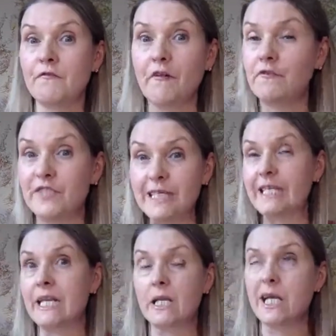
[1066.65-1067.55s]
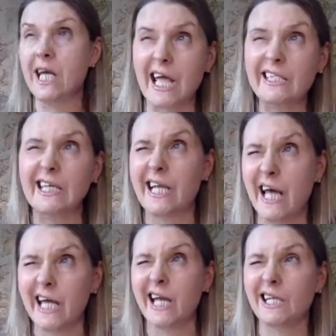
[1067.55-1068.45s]

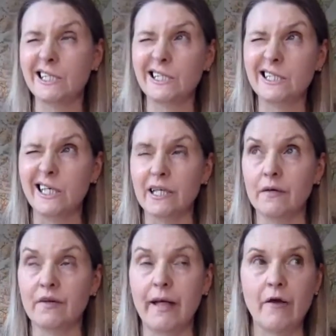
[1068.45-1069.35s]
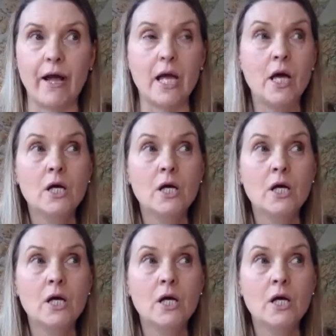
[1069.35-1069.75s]
1589. I think I've got that right.